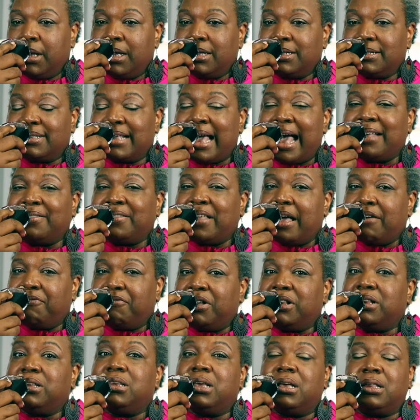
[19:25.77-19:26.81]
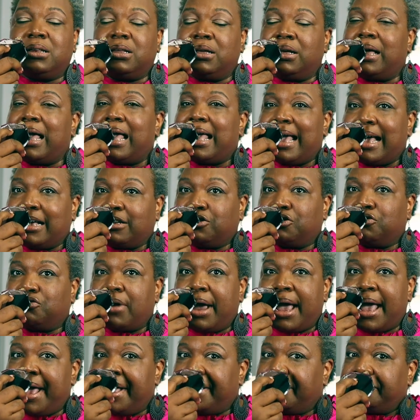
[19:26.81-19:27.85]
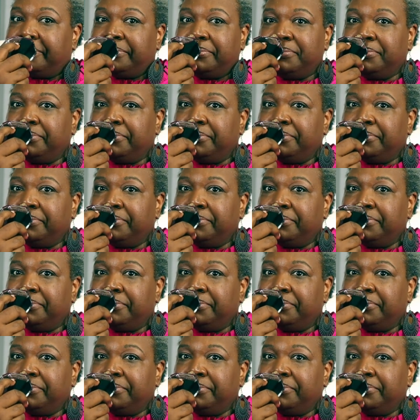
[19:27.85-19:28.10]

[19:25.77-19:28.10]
It's got that vanilla extract